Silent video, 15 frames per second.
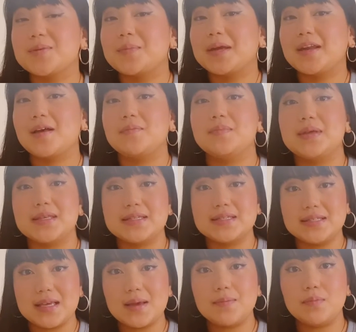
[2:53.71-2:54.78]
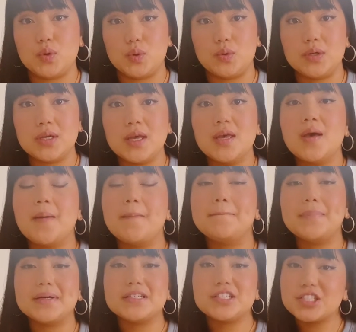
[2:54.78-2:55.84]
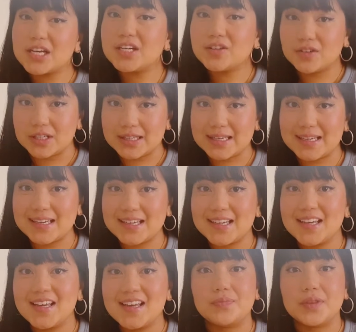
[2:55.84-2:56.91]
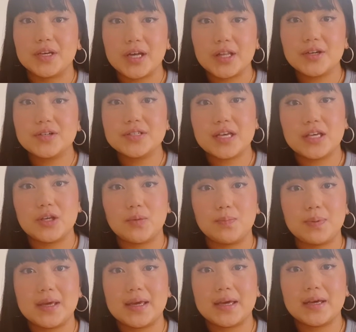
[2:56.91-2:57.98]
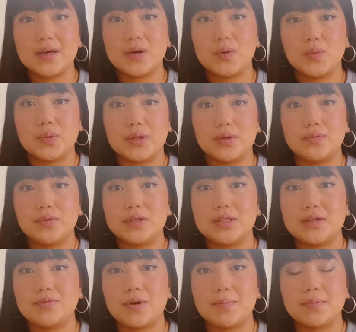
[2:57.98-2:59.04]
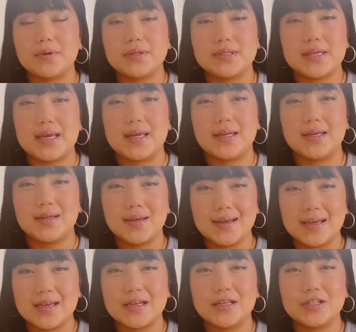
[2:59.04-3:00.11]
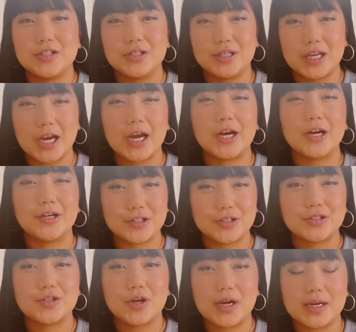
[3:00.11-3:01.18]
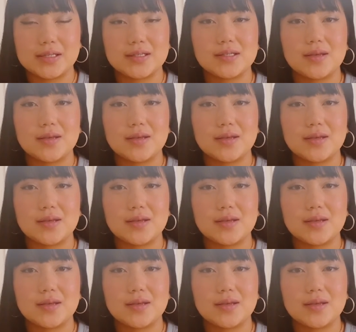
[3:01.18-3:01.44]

It might not be the same mood, but generally the colors that you pick will really represent character traits